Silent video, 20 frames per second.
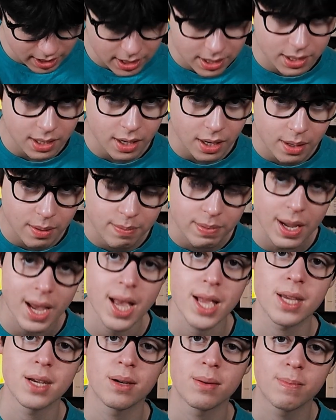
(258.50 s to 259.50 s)
sharp,
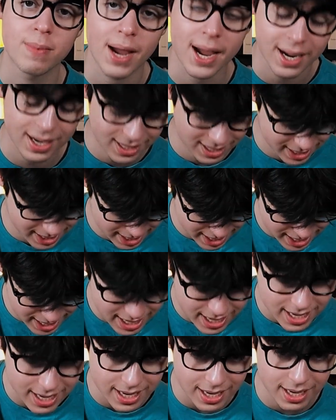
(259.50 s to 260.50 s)
and you're back to
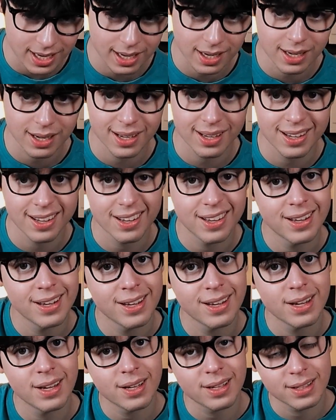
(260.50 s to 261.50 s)
E.
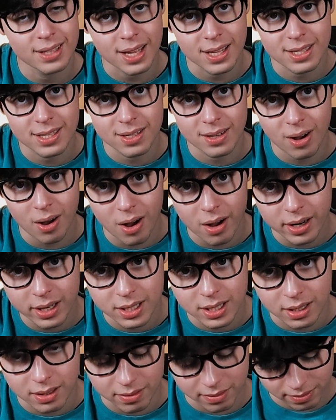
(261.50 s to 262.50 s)
That's an
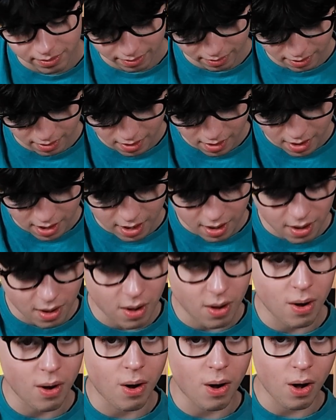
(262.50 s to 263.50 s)
octave.
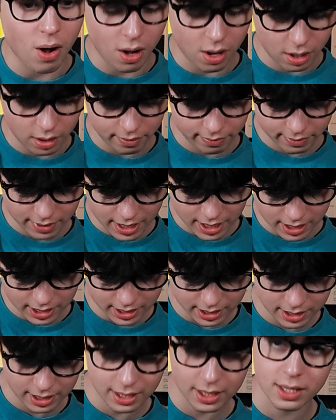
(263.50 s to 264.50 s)
All of
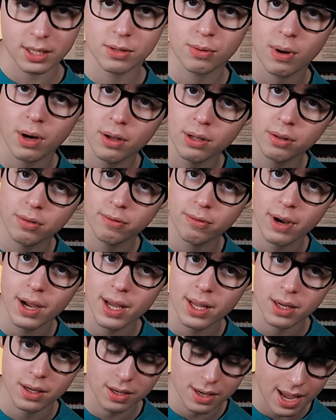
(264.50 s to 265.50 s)
this to the 12th
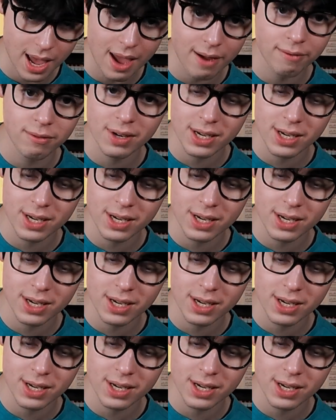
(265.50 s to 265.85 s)
fret, every